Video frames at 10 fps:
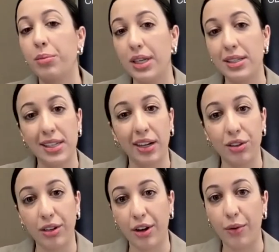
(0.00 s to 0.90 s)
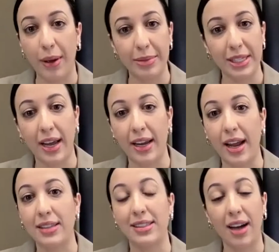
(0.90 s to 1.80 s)
please take a look at our website,
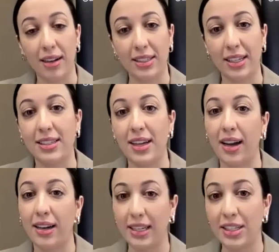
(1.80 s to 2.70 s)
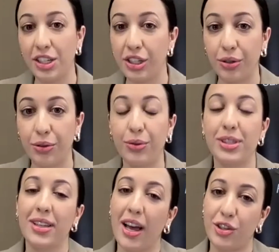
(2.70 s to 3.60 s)

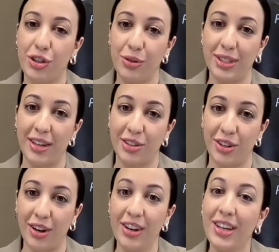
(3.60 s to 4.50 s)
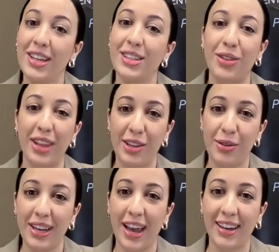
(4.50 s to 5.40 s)
stockton.edu/Hughes Center. So thank
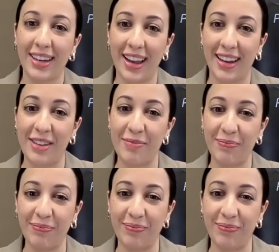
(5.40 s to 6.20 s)
you again, Katie.